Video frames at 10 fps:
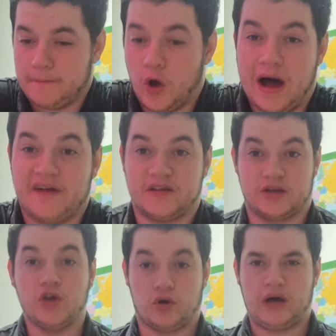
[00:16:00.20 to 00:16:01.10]
or
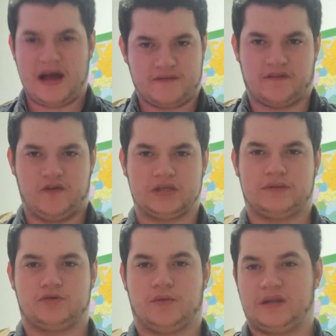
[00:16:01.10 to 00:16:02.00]
having a
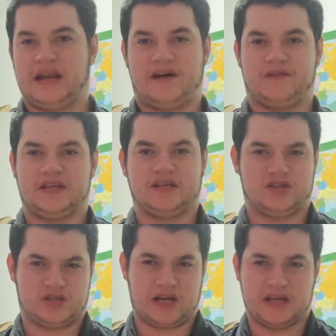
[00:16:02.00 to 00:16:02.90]
full-time job and then having this
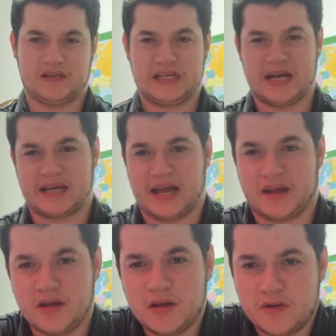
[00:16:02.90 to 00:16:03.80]
as kind of a side
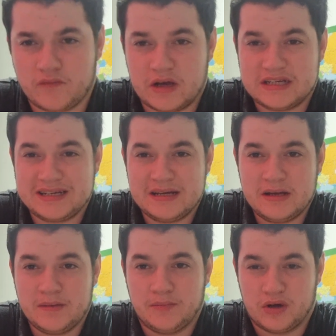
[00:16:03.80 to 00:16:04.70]
gig, right?
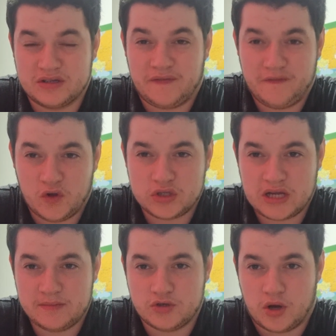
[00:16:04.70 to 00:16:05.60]
But as a
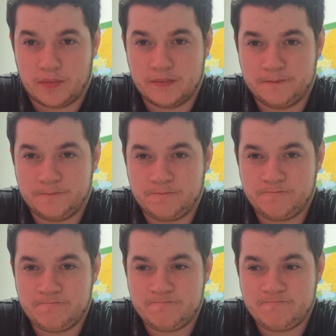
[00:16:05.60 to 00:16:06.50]
full-time job,
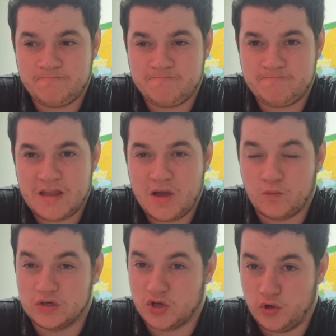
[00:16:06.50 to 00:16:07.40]

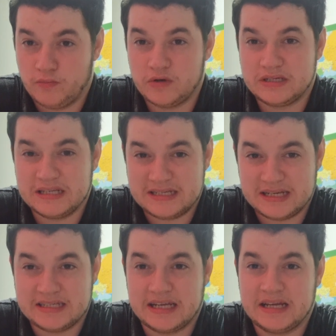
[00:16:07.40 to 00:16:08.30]
which Uber is
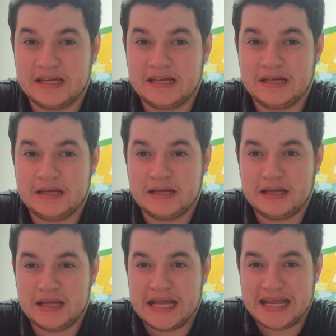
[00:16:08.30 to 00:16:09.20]
insisting
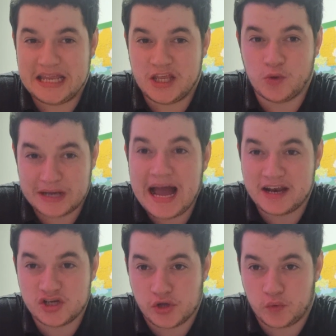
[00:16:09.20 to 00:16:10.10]
you
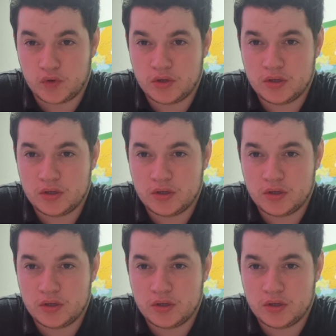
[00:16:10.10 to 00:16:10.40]
can do,